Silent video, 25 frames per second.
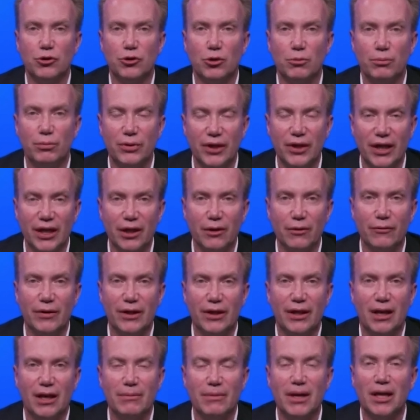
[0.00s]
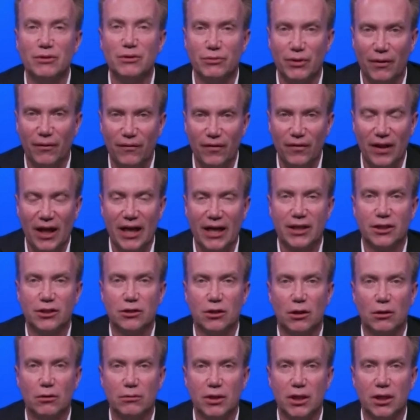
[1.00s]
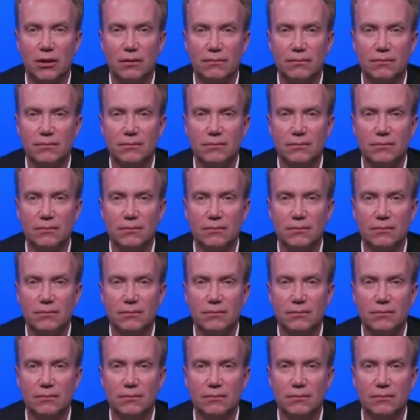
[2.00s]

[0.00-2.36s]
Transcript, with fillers: to bring with them and reflect over.